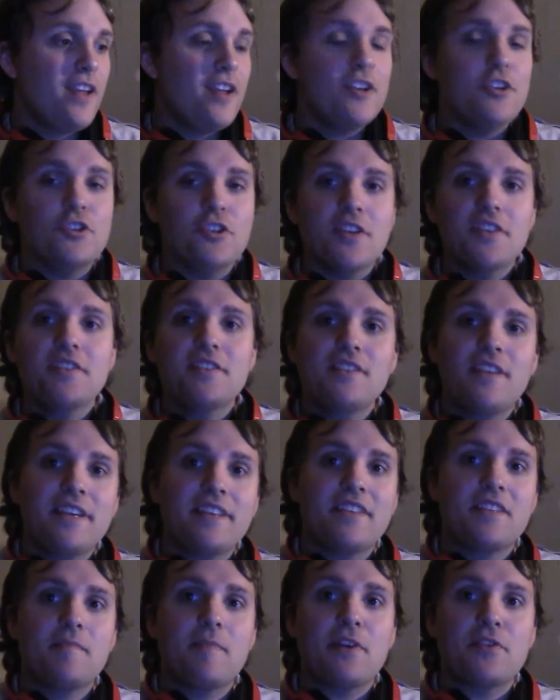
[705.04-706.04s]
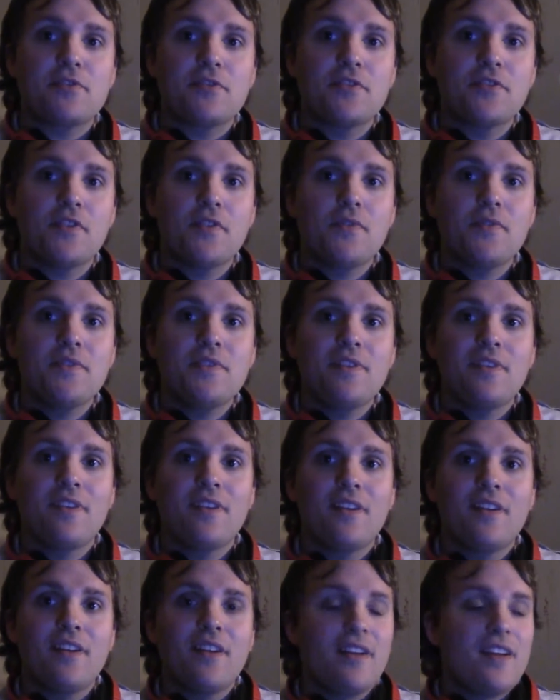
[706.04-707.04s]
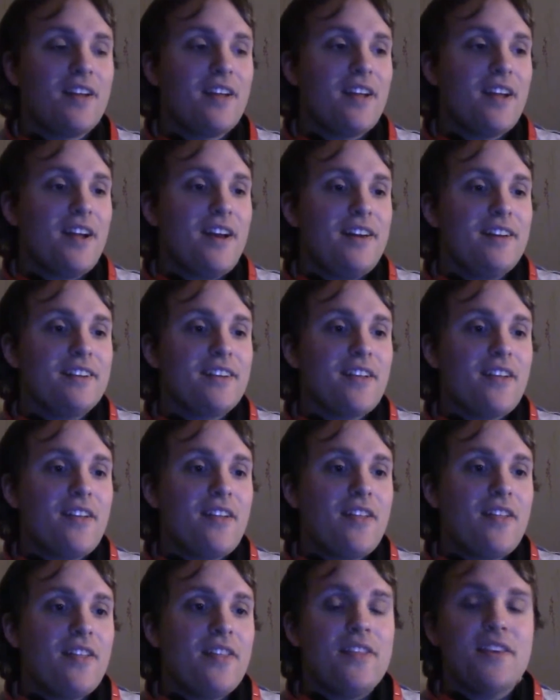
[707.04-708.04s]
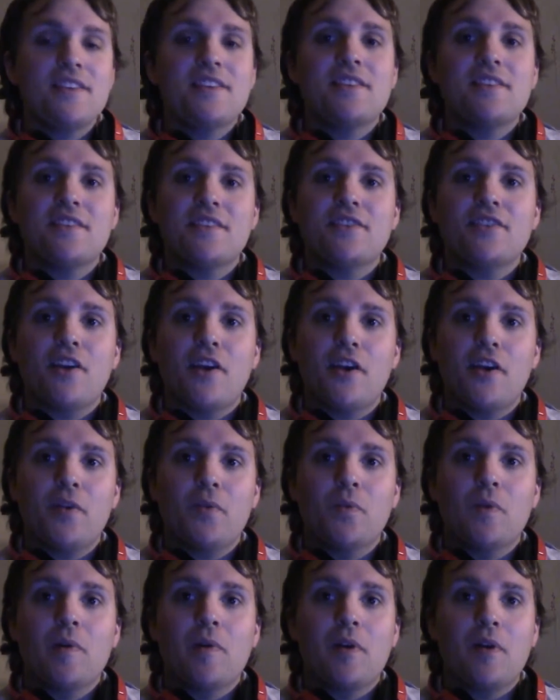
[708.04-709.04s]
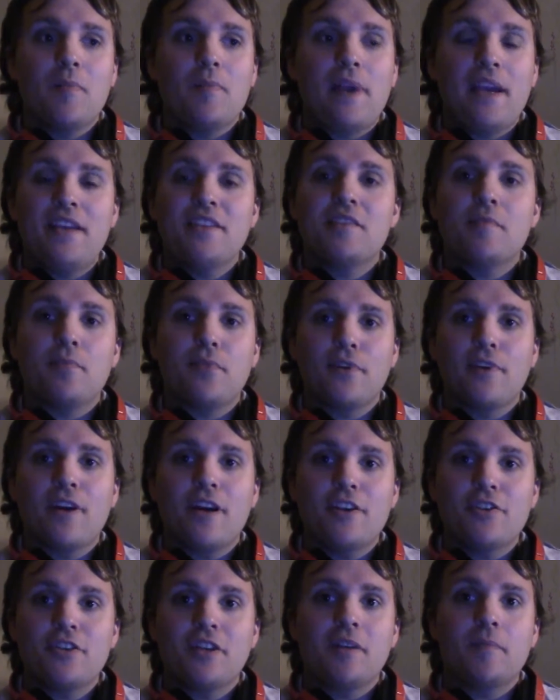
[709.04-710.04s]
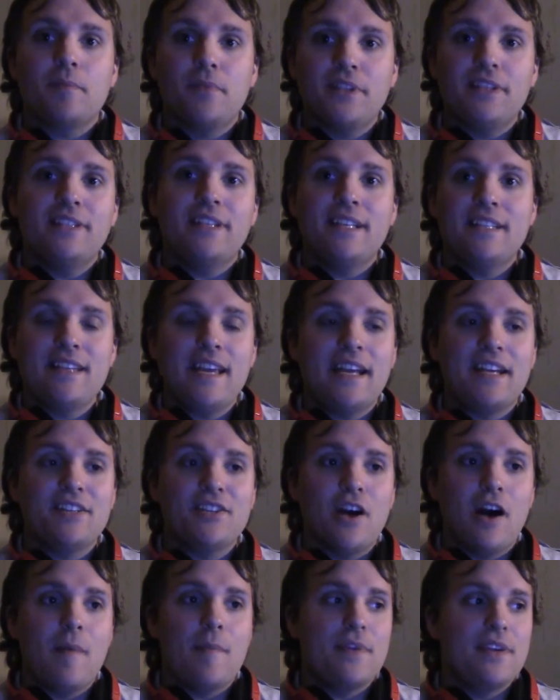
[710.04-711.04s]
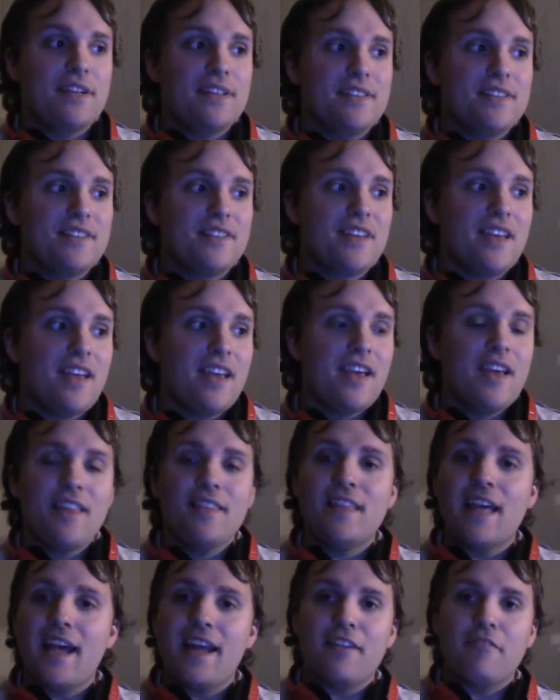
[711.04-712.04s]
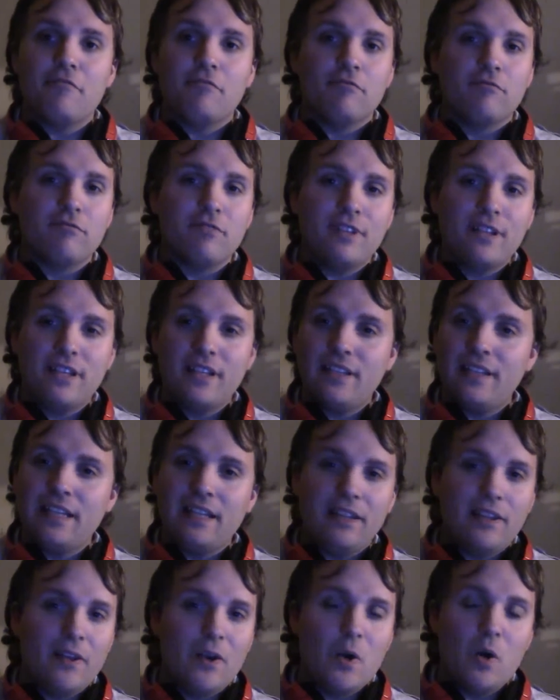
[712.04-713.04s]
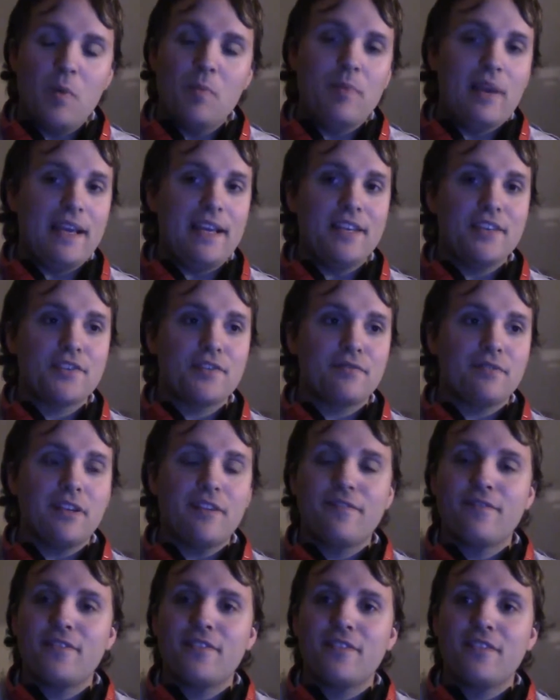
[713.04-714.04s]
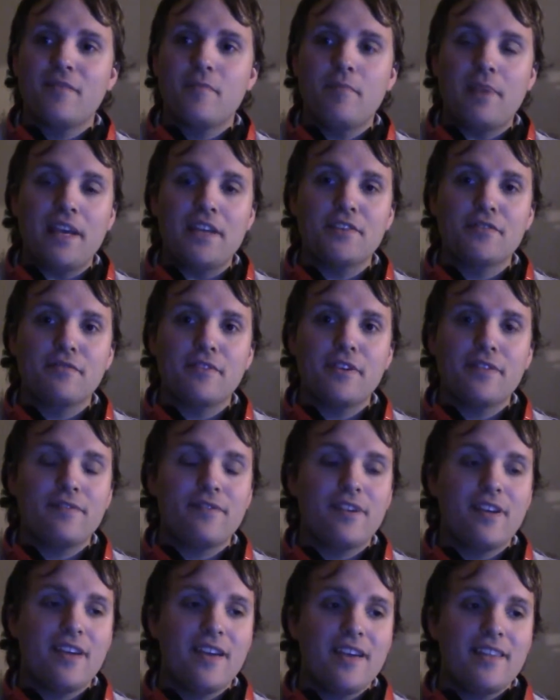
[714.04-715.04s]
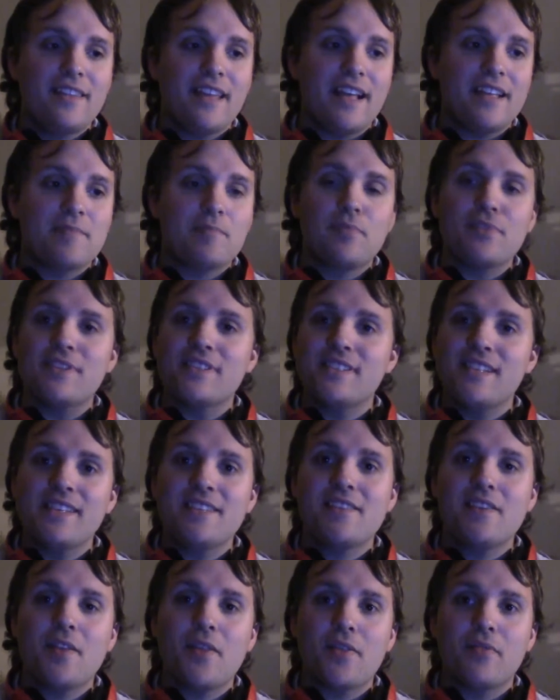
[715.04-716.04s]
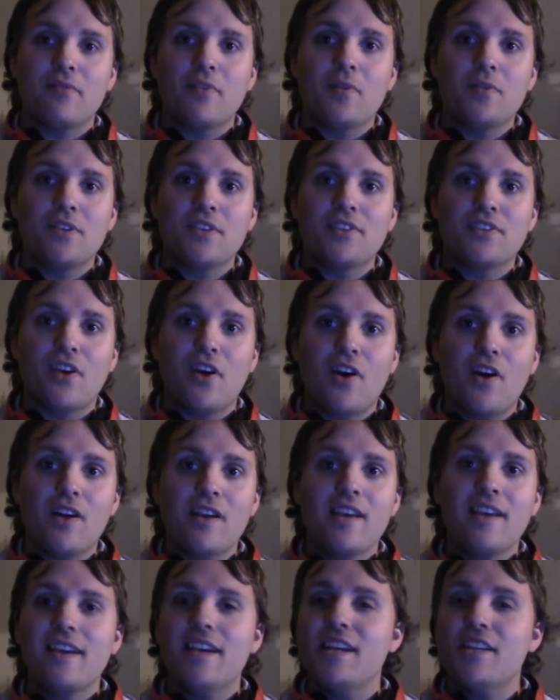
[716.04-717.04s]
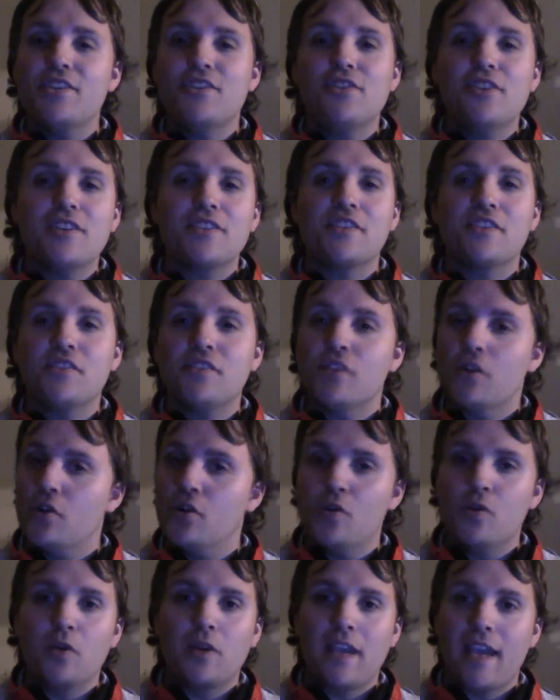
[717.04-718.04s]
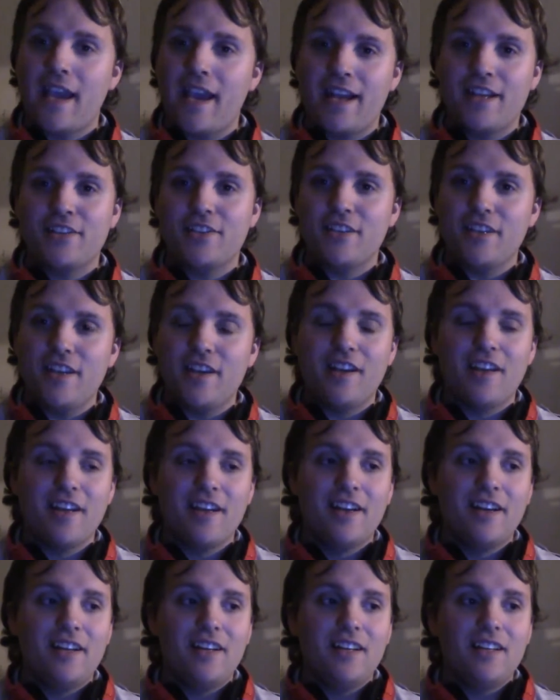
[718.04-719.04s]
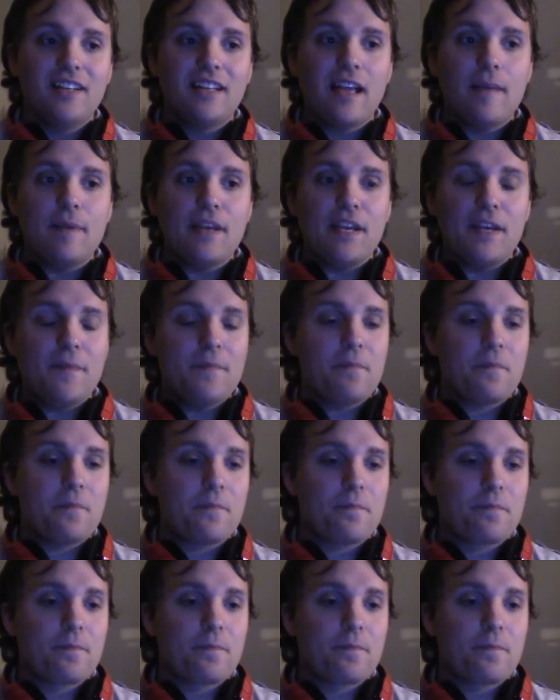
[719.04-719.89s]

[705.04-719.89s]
Just like the Special Zone, this is a song where bass and percussion completely take dominance. That really low bass riff that's persistent throughout the song, it's just so catchy. I mean,